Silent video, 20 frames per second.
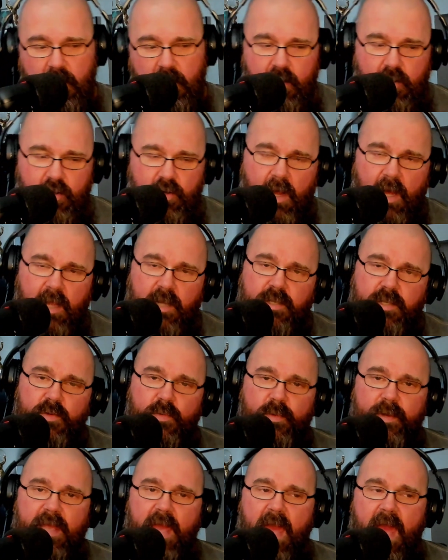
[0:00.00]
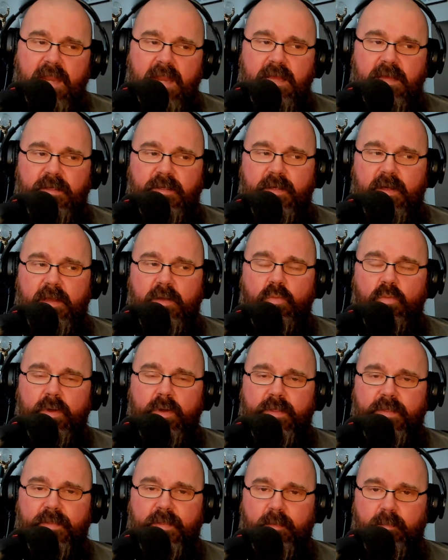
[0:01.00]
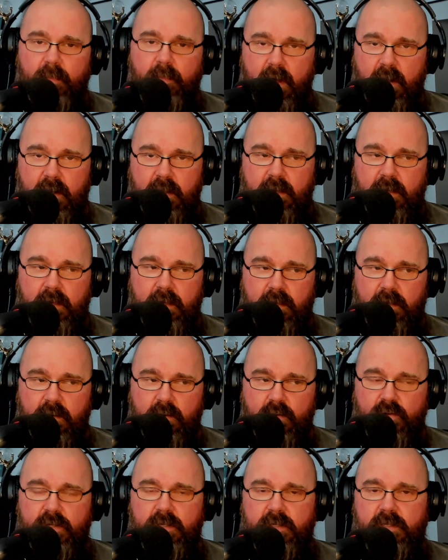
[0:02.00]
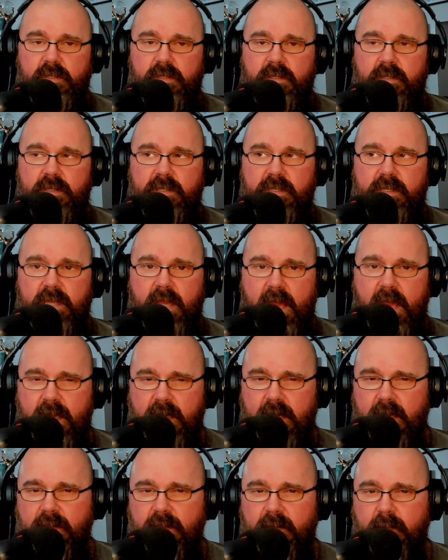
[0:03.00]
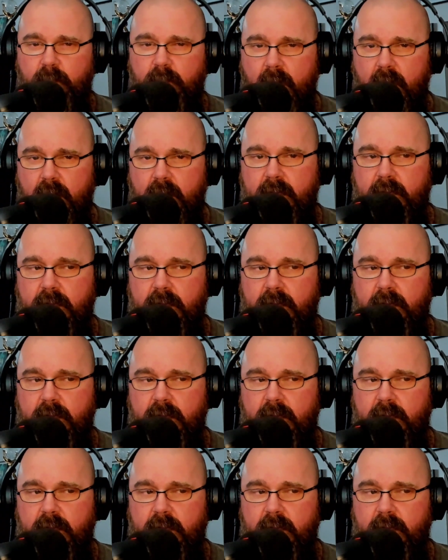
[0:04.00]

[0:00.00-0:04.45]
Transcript: You're not doing anything with the money. You're just taking the money.